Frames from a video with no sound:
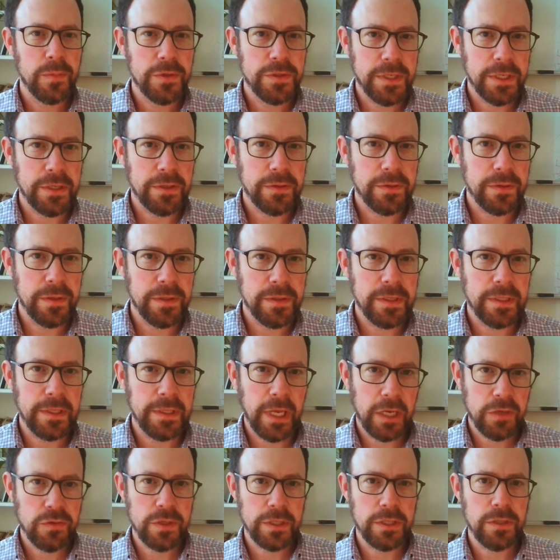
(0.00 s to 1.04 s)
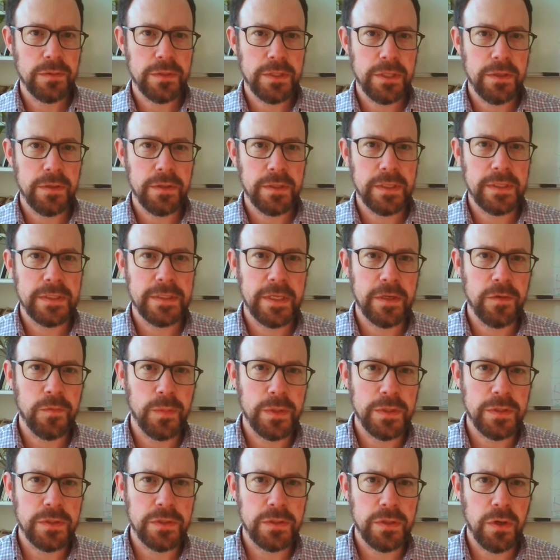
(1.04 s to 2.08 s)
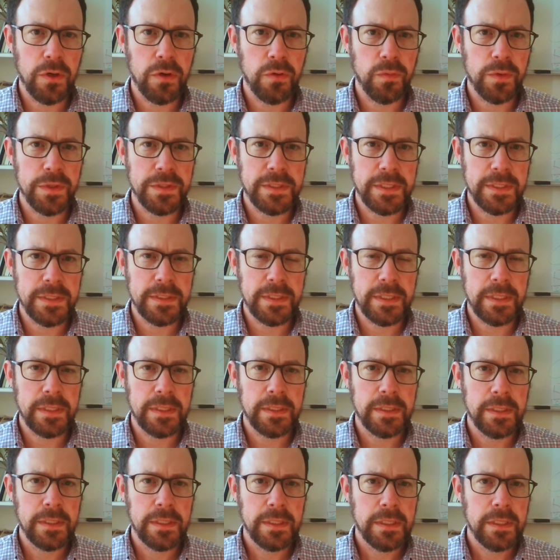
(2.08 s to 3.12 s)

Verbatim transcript: particularly the electric utilities that have been so resistant